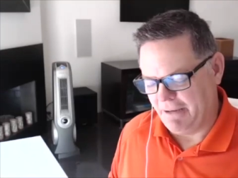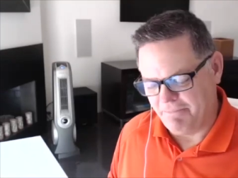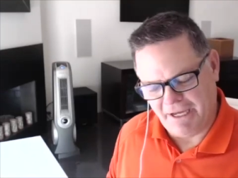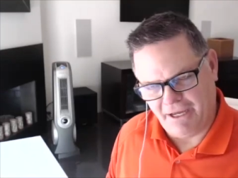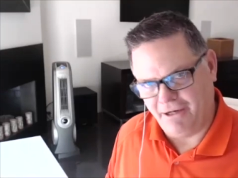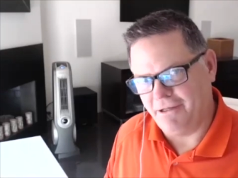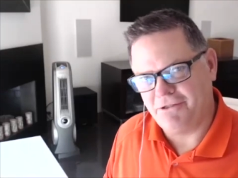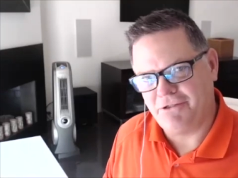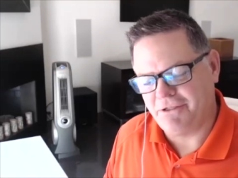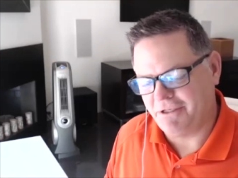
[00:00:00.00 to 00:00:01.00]
man,
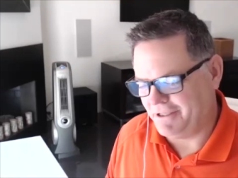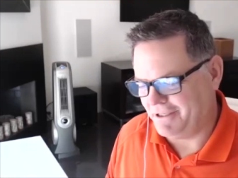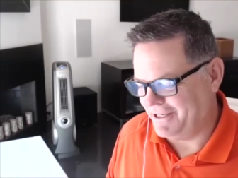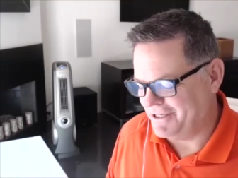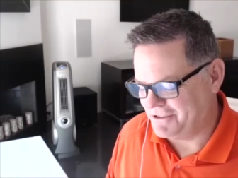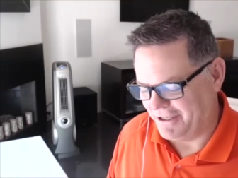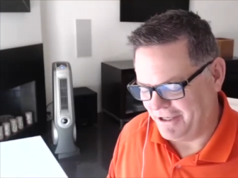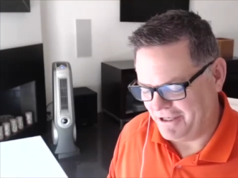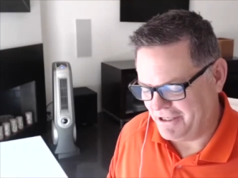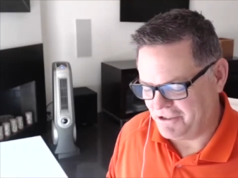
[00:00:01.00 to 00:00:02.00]
it's it's
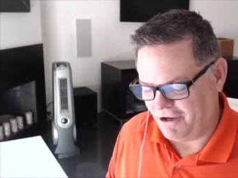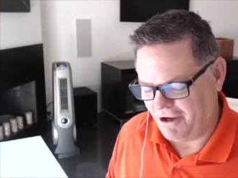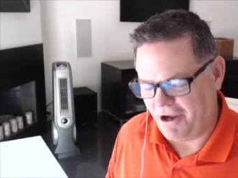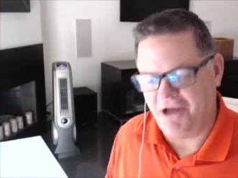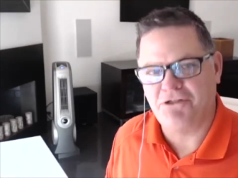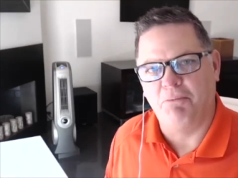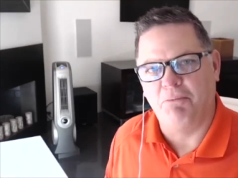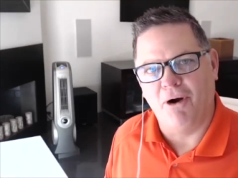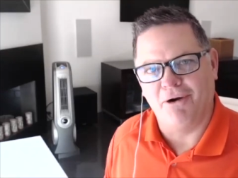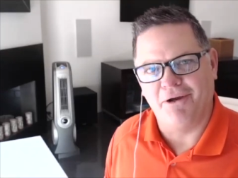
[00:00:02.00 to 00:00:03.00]
a it's an awesome
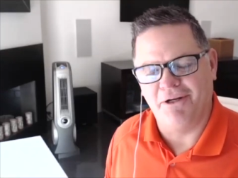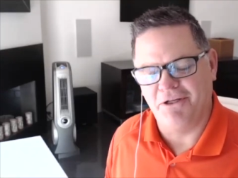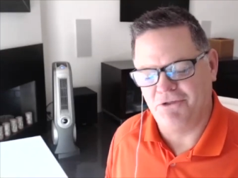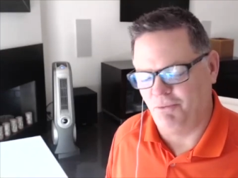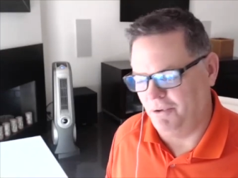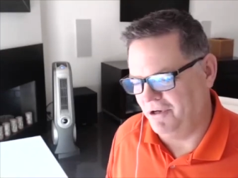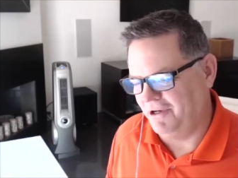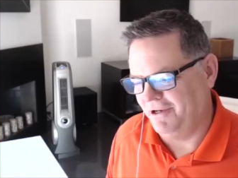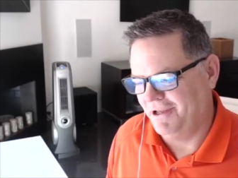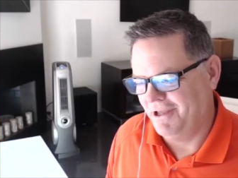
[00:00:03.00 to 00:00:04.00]
market. It's
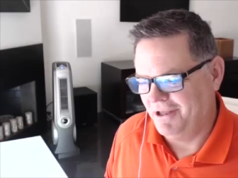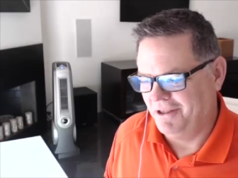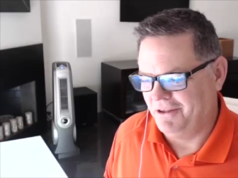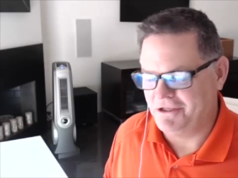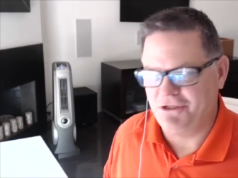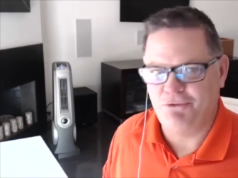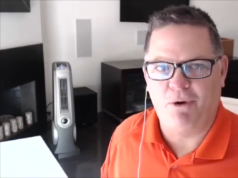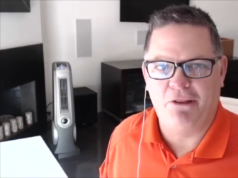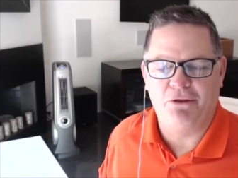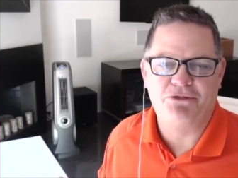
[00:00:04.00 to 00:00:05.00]
really this is
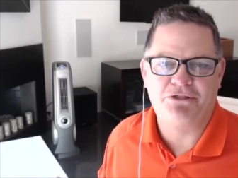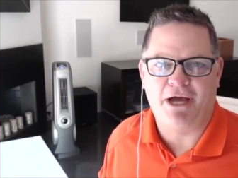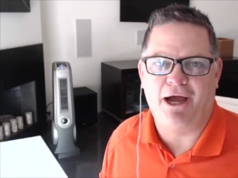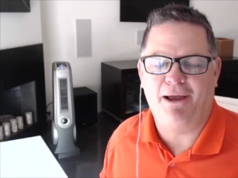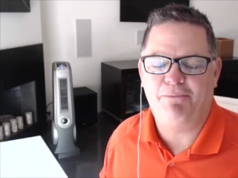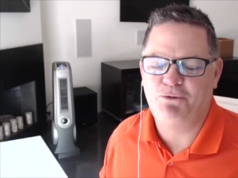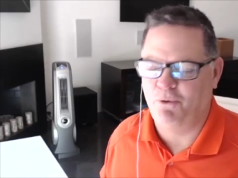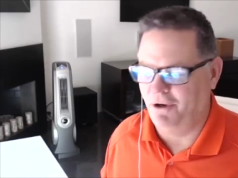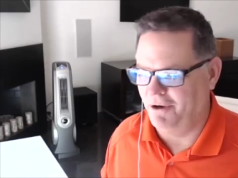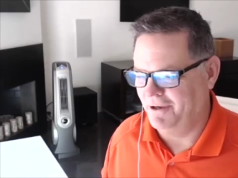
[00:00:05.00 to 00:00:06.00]
one of those times
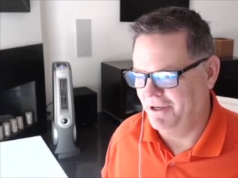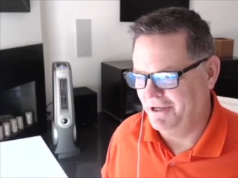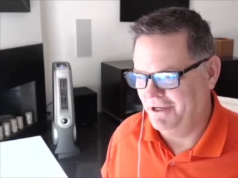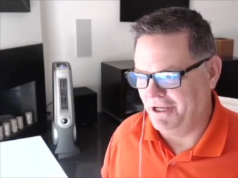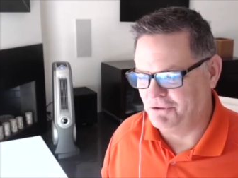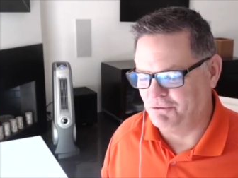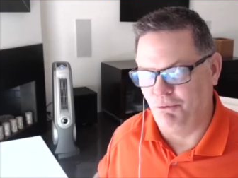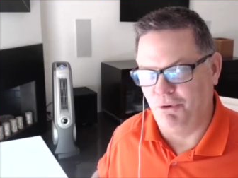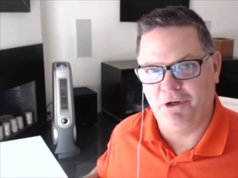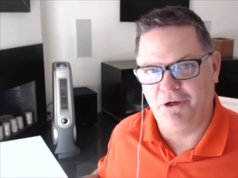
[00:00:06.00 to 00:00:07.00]
where it's
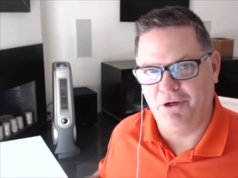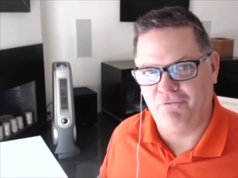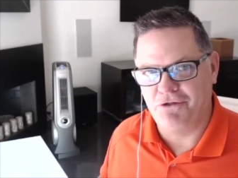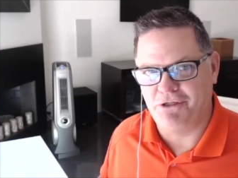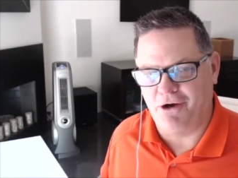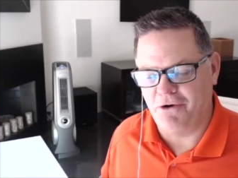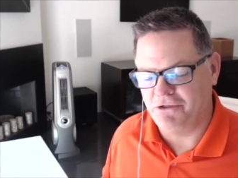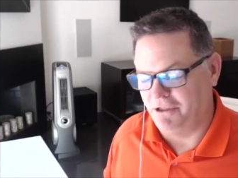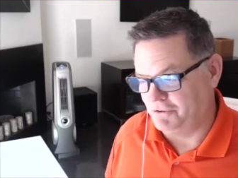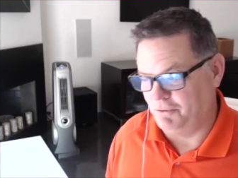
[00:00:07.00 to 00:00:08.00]
really good for sellers
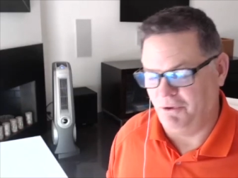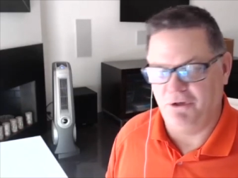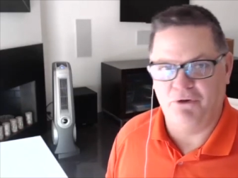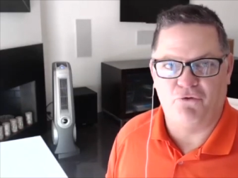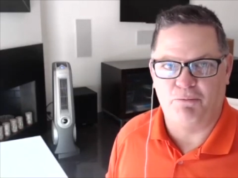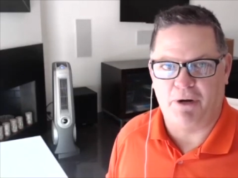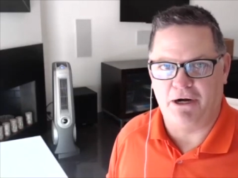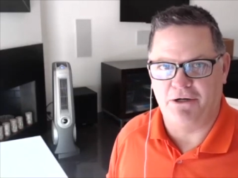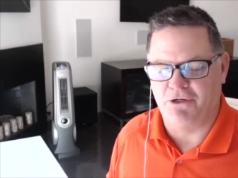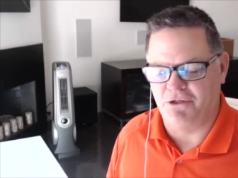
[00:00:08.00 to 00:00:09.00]
and it's really good for
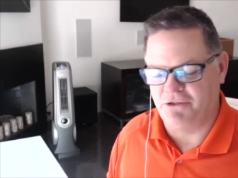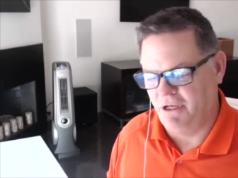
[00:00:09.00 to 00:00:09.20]
buyers. There's